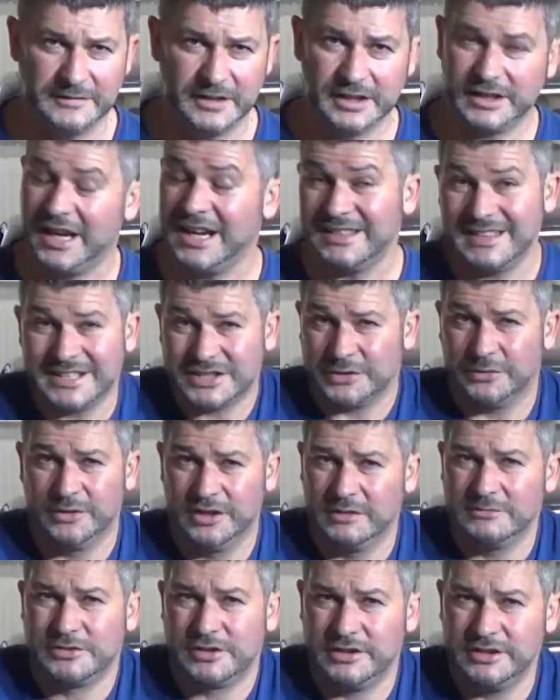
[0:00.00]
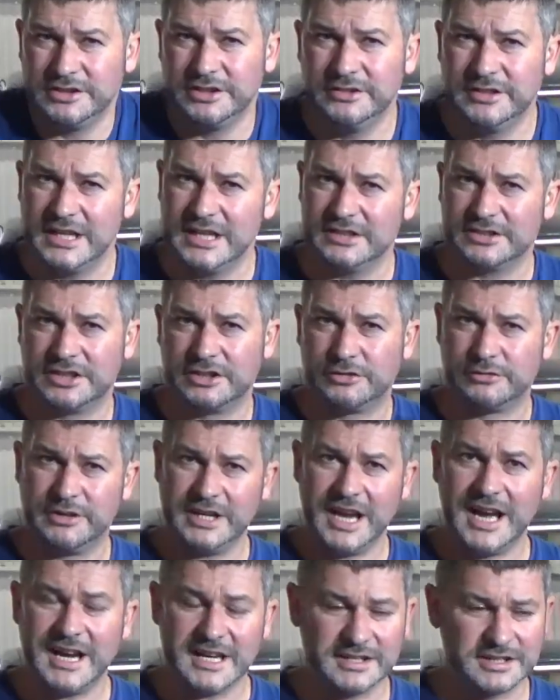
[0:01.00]
Okay, that's all I'm trying to do here is
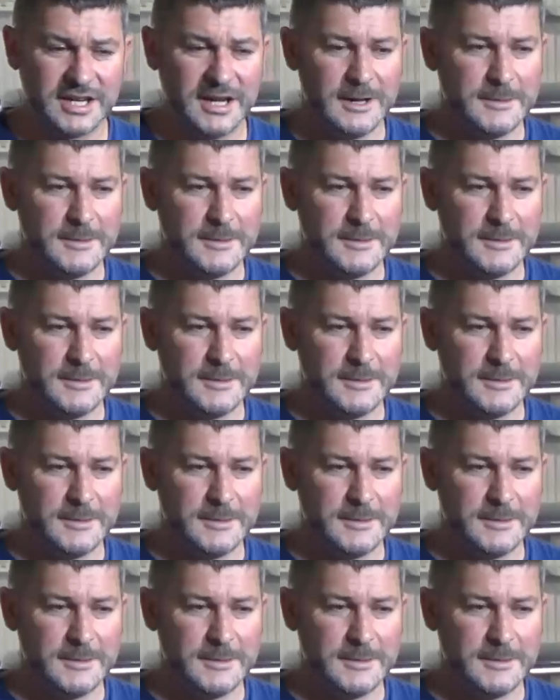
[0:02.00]
create